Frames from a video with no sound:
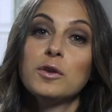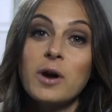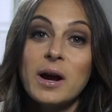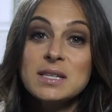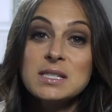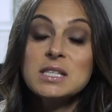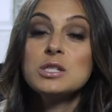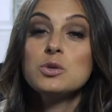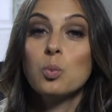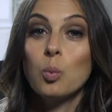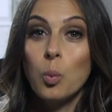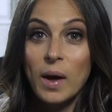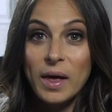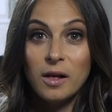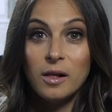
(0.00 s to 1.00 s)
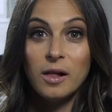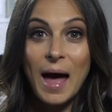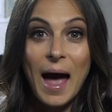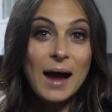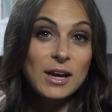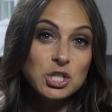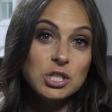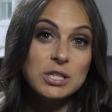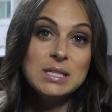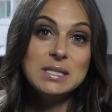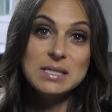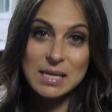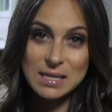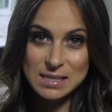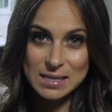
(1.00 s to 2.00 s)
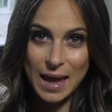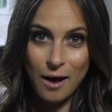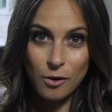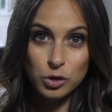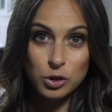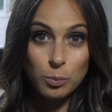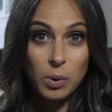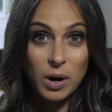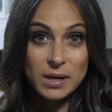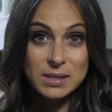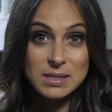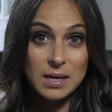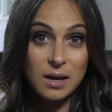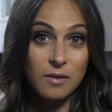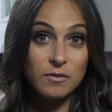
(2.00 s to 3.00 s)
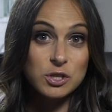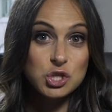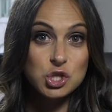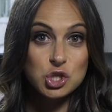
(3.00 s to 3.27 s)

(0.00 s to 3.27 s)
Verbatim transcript: Fluorescence will actually discount the pricing of a